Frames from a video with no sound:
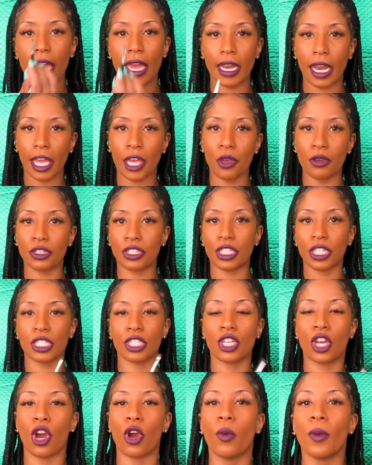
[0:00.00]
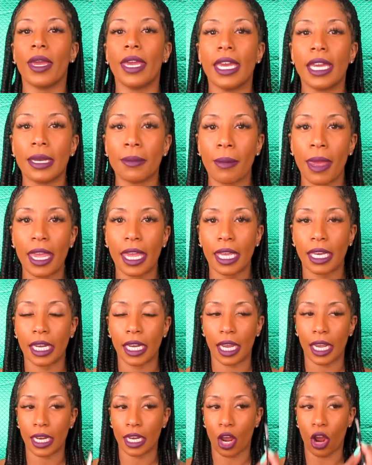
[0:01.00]
And I usually just go in
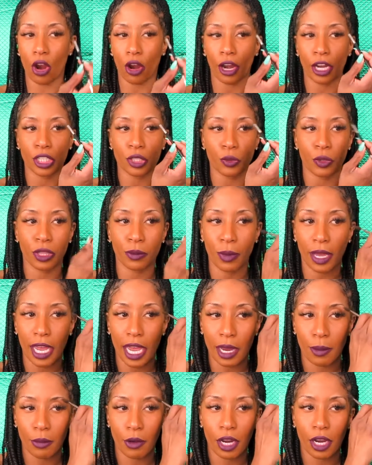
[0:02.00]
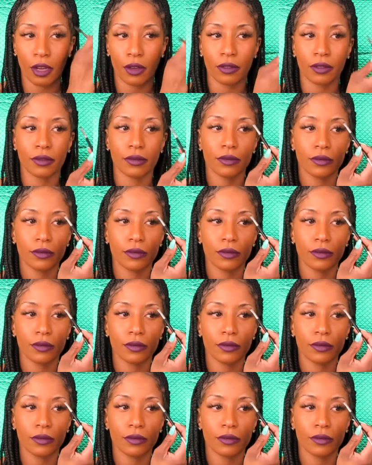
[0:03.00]
making an arch with my eyebrow.